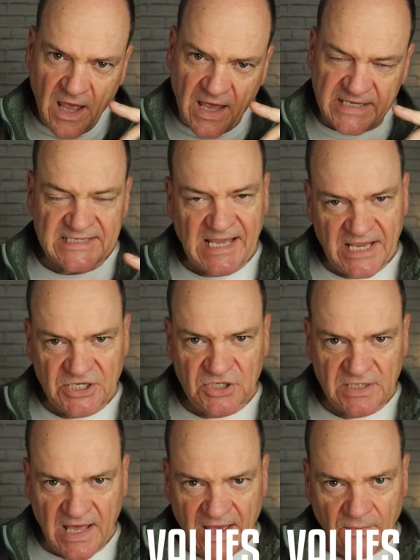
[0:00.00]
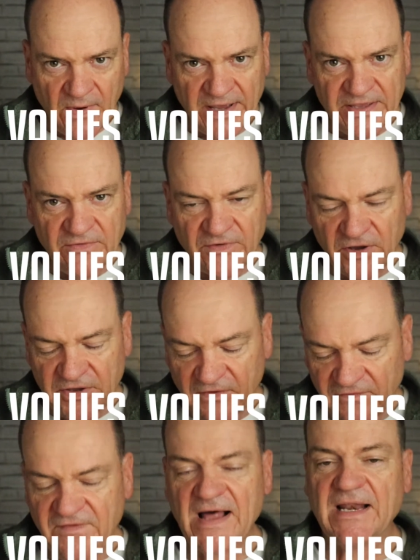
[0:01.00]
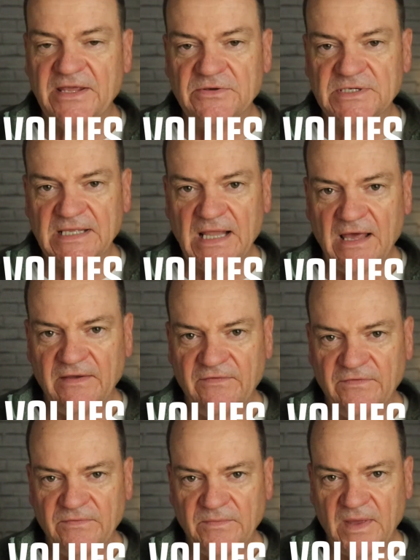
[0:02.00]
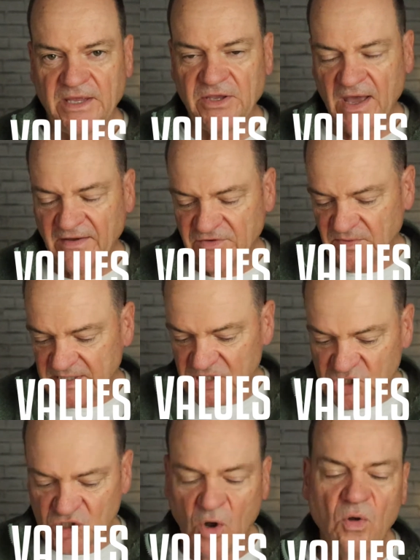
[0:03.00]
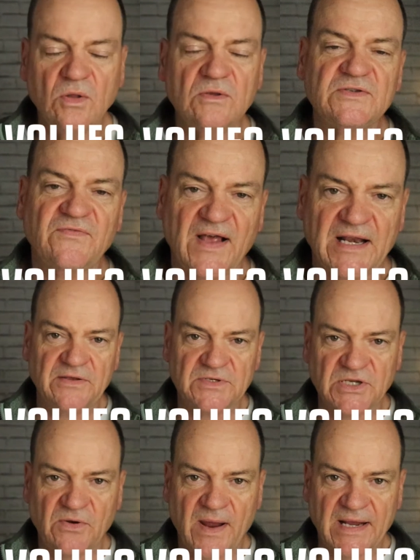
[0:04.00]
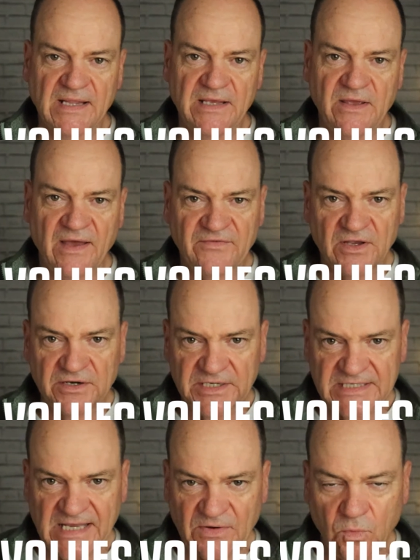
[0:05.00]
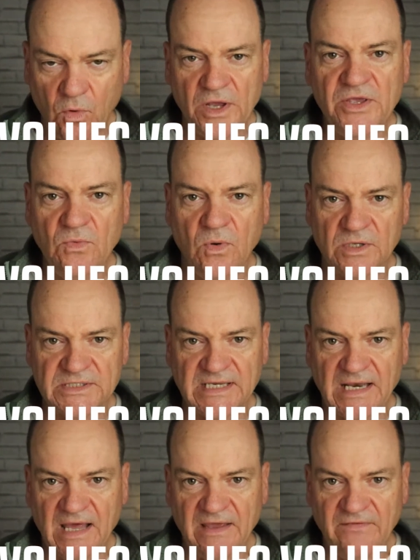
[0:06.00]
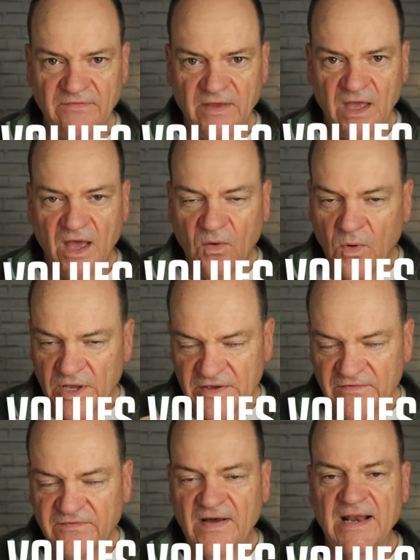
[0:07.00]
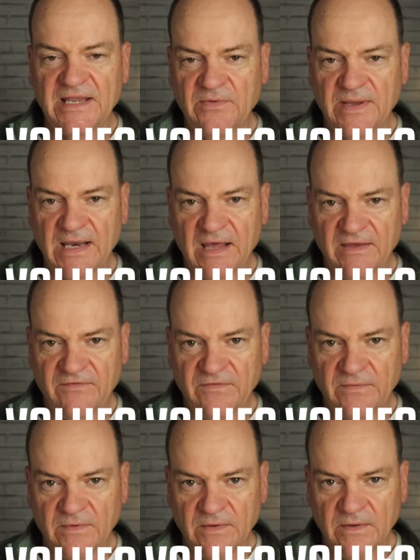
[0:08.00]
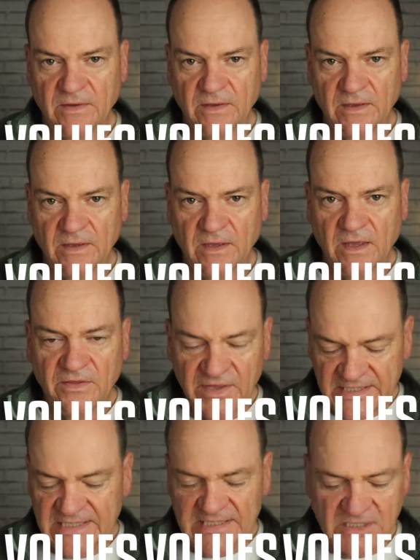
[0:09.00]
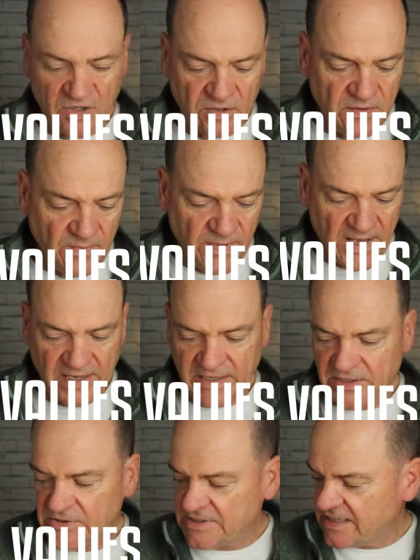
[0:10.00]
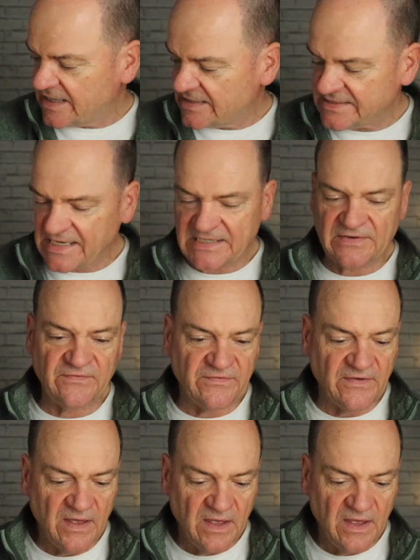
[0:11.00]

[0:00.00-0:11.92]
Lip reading: section there where you've got your values in life, and you have to install those values correctly. You have to understand what you want in life and what you value in life. This is done by using a set of